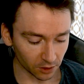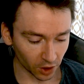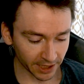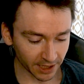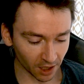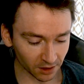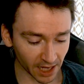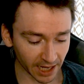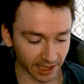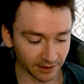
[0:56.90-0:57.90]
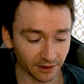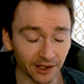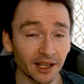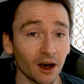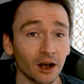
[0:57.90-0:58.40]
Looking online,
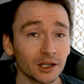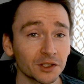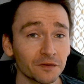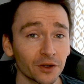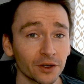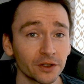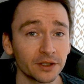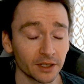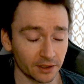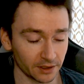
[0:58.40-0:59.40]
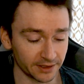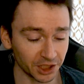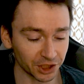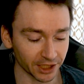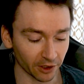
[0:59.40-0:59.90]
the Oxford
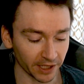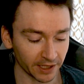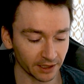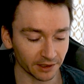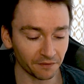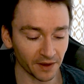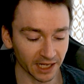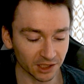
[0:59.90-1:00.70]
Dictionary defines